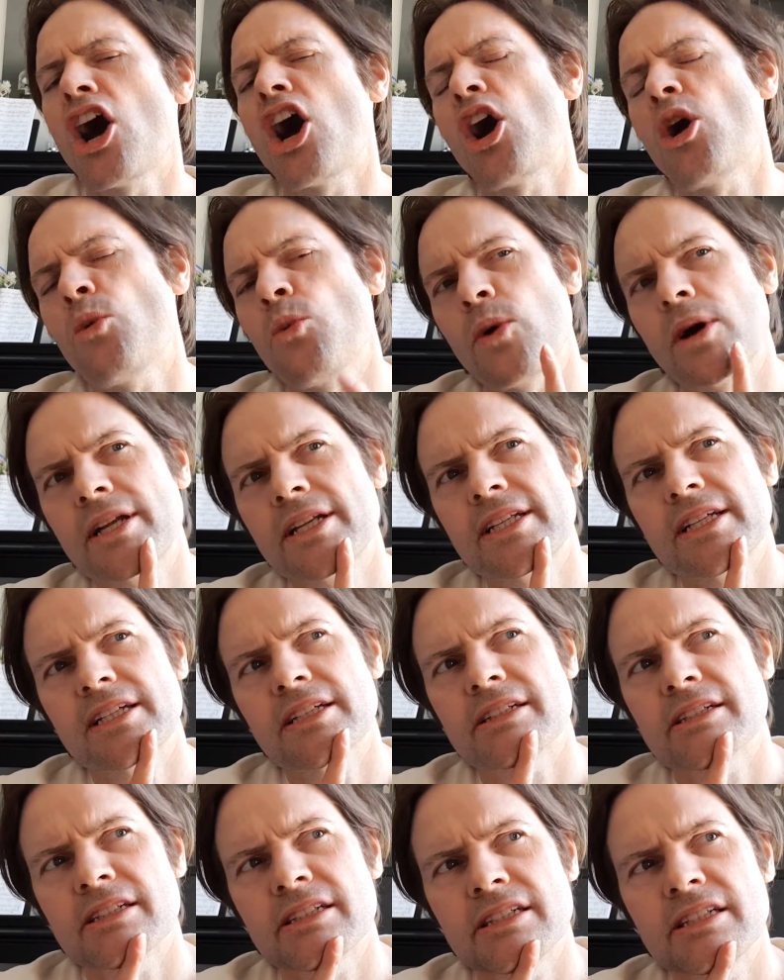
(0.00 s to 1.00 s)
I
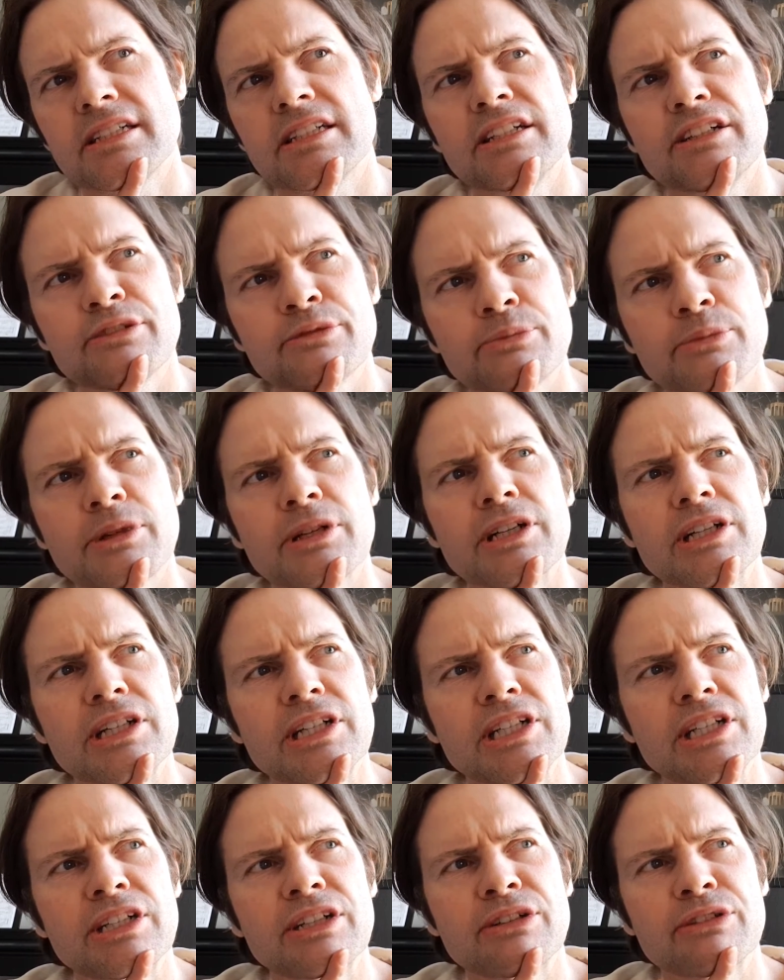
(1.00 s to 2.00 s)
wonder if
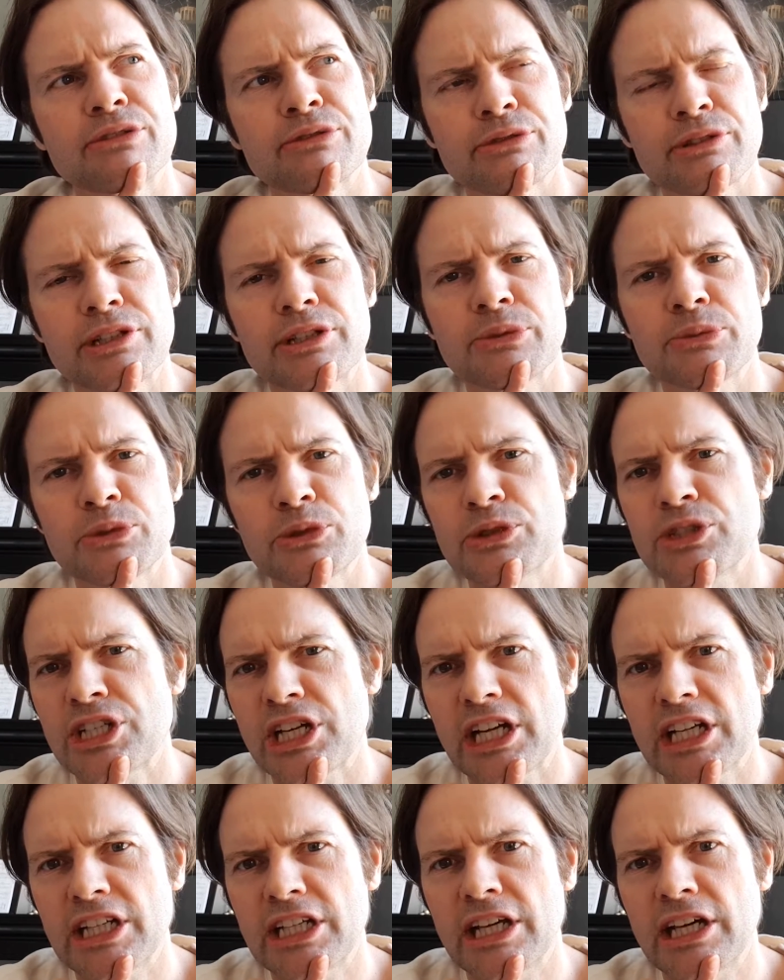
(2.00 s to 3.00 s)
my friend will
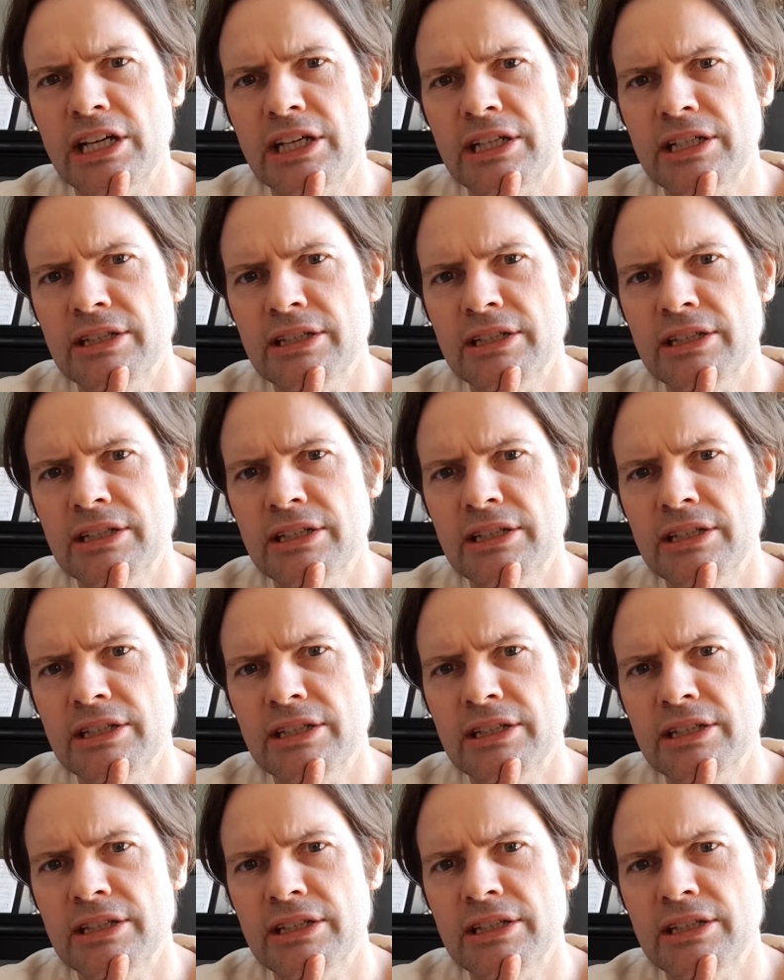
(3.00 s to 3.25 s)
chunder.